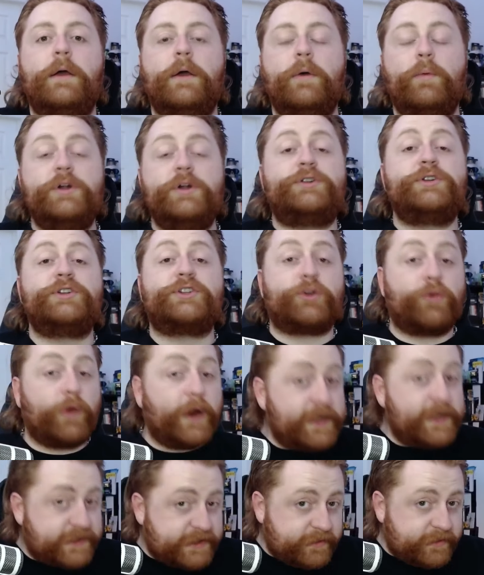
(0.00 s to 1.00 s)
which is
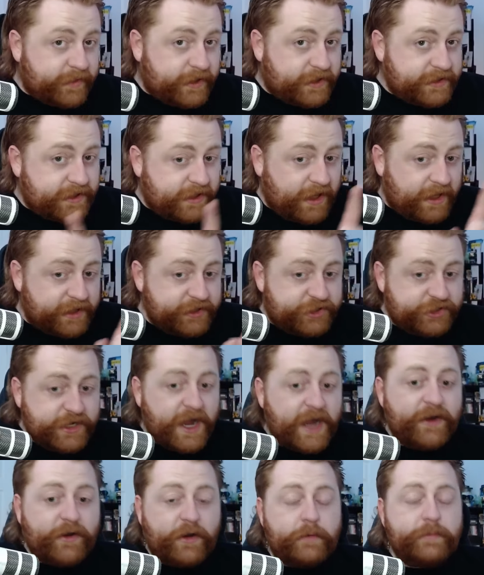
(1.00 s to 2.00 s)
crazy because it got
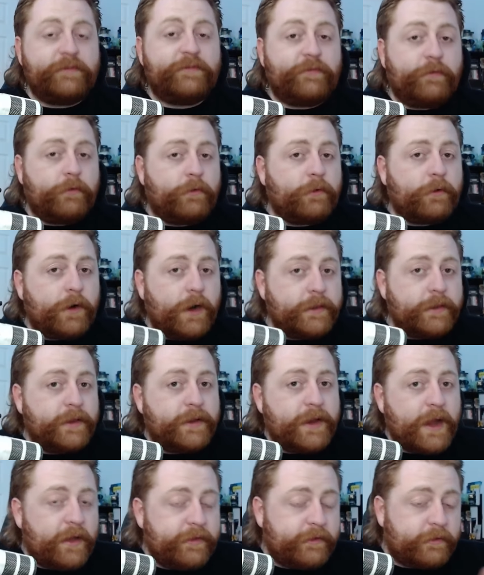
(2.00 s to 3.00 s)
shat on before. And
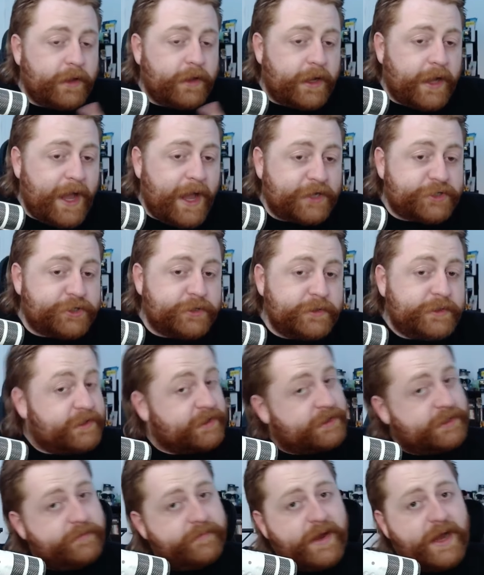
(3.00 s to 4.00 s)
then now they're like, actually,
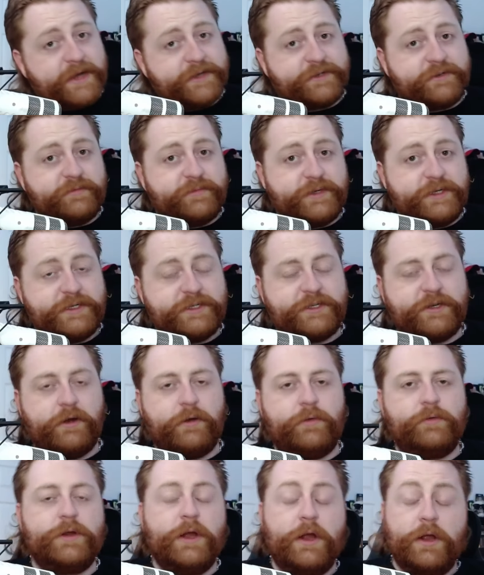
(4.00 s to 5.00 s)
this is a masterpiece.
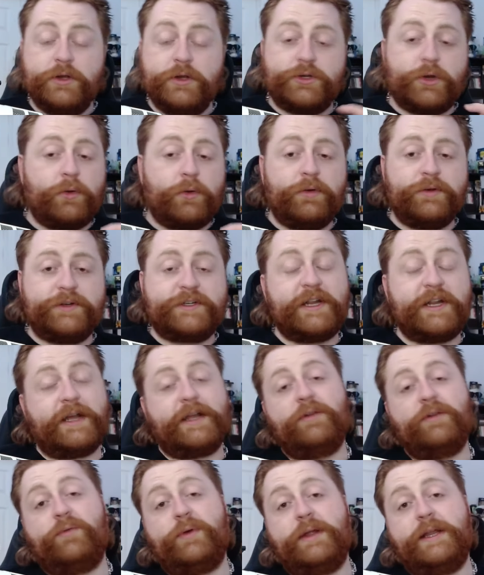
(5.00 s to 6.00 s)
So total
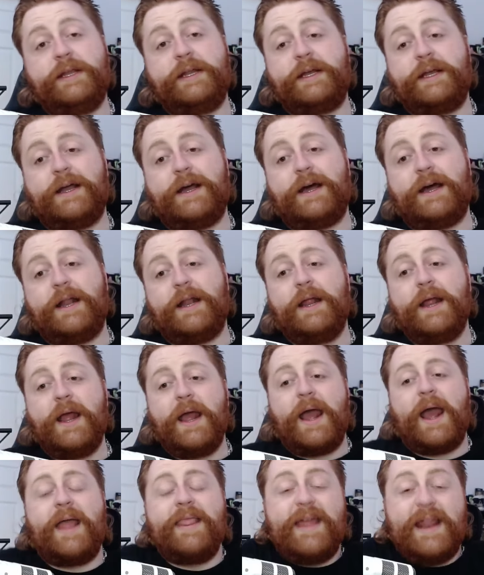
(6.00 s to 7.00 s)
second wind it got.
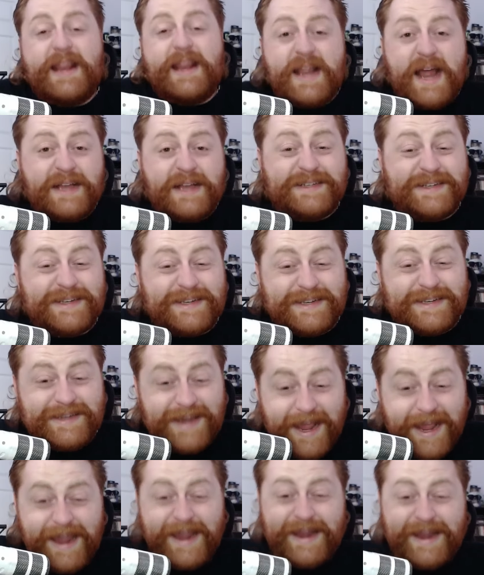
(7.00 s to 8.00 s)
And then it has
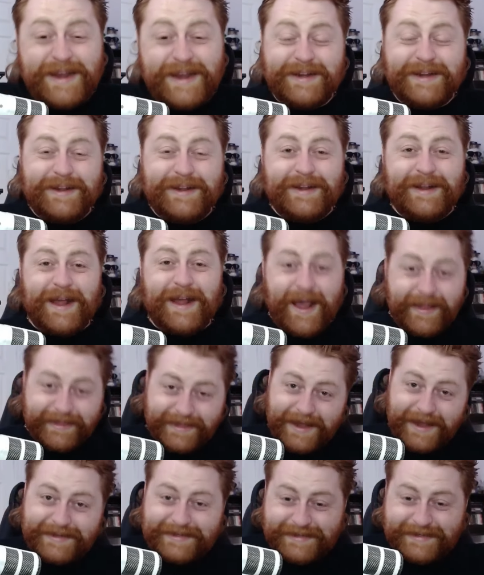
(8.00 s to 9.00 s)
stayed at
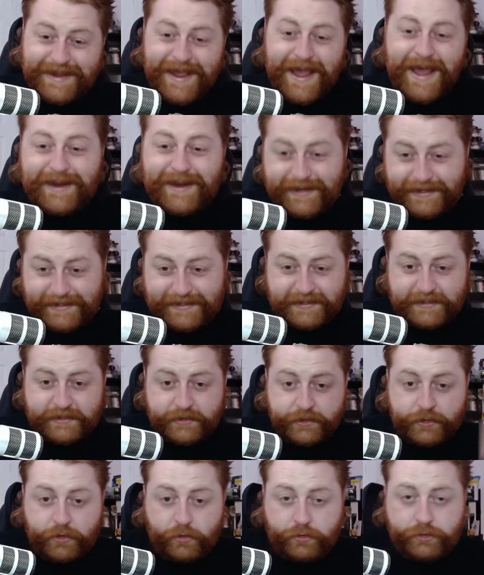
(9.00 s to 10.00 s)
that status
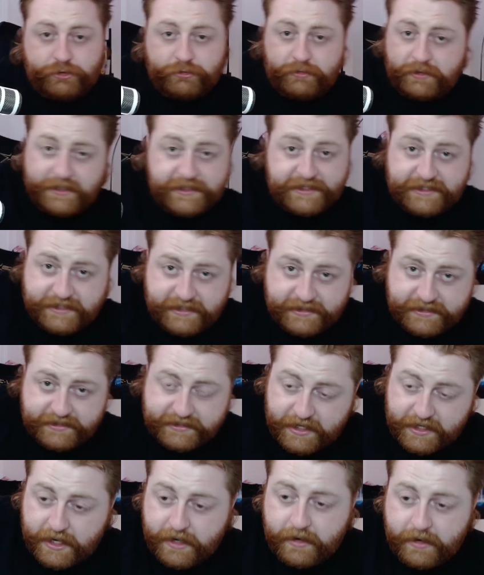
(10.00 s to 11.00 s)
culturally since
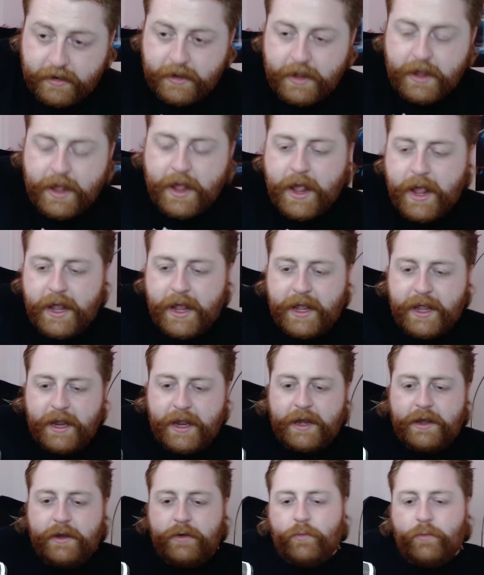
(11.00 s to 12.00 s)
then.
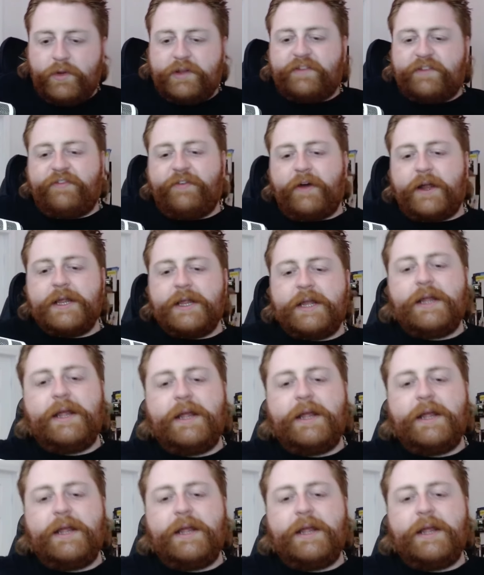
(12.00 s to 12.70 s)
And what's funny